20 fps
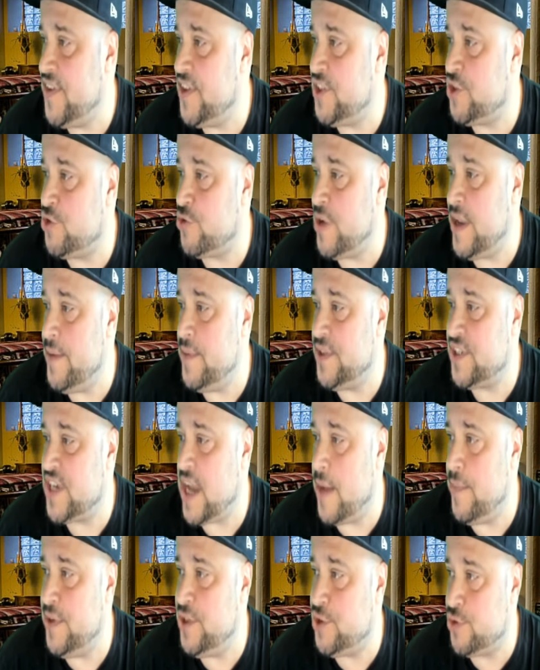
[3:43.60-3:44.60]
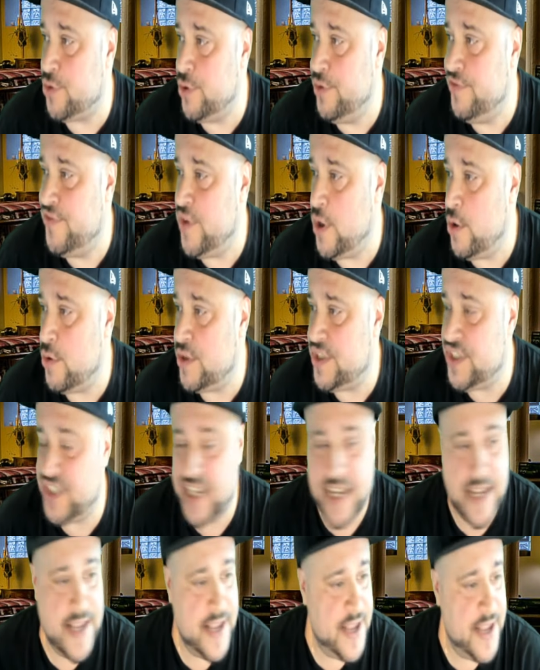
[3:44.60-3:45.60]
dream is coming true, folks.
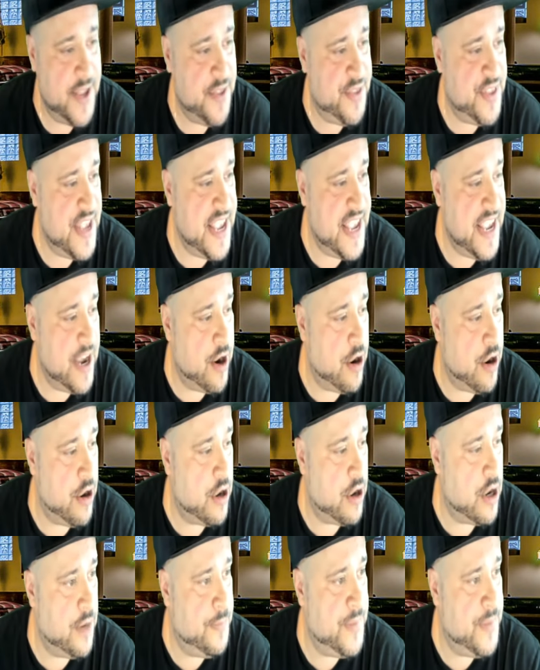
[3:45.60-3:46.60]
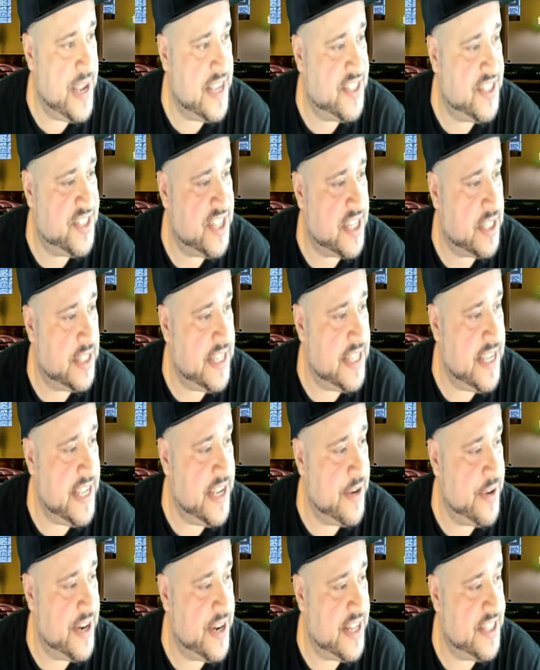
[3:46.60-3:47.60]
They are basically,
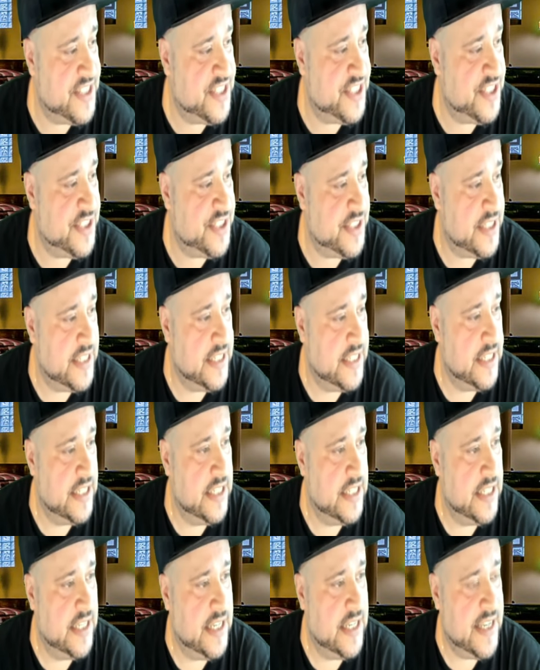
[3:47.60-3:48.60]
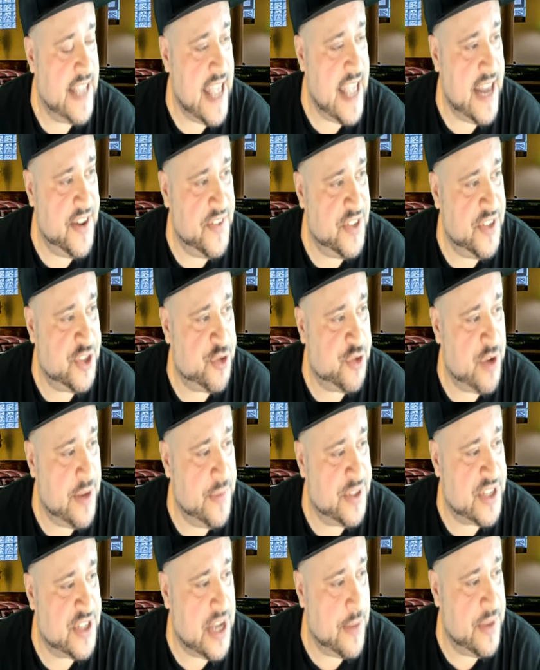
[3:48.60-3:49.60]
here it is. Canada's dream
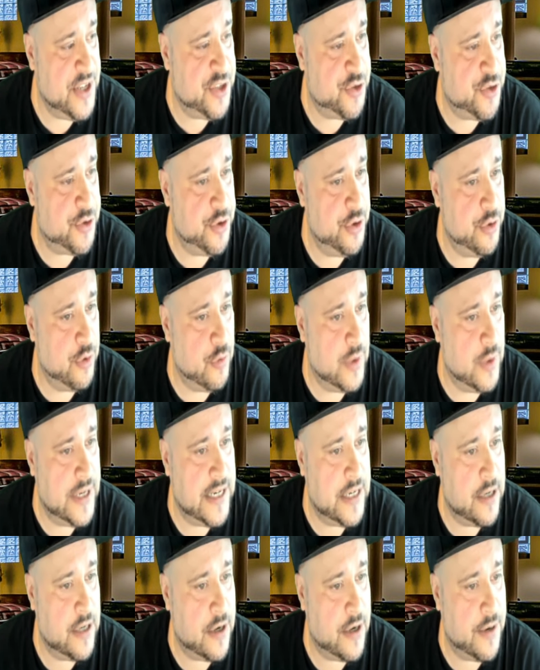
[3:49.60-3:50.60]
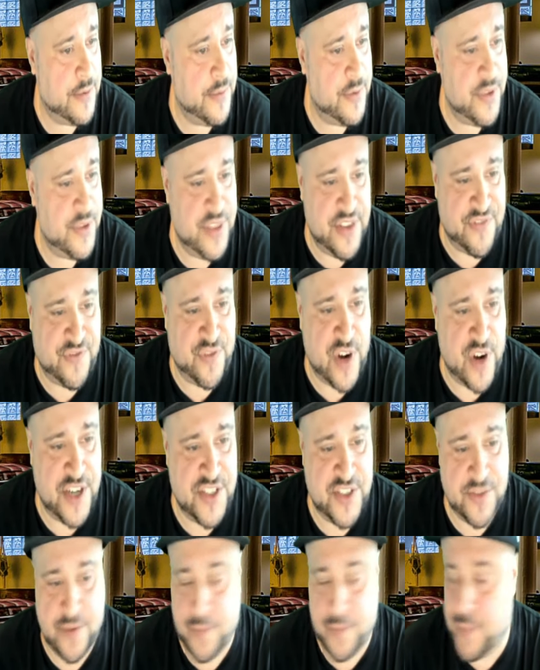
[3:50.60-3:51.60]
is coming true, where the
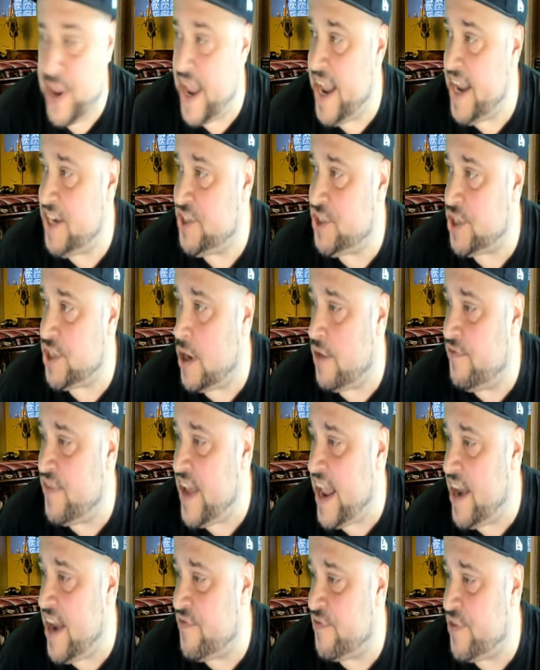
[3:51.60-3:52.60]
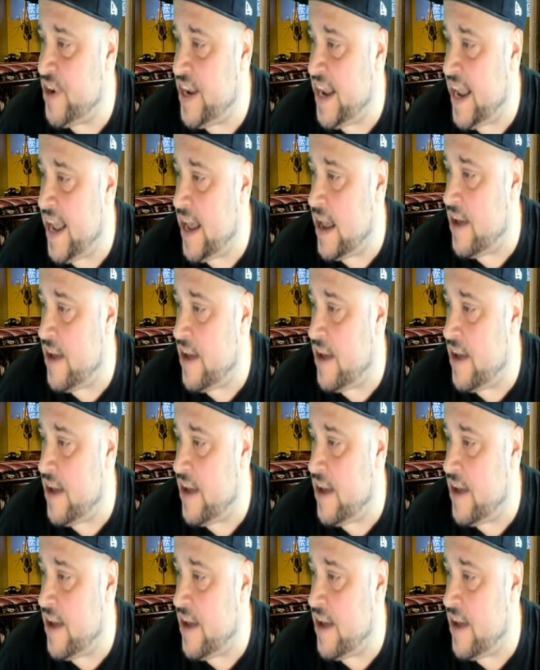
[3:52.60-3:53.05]
front page of every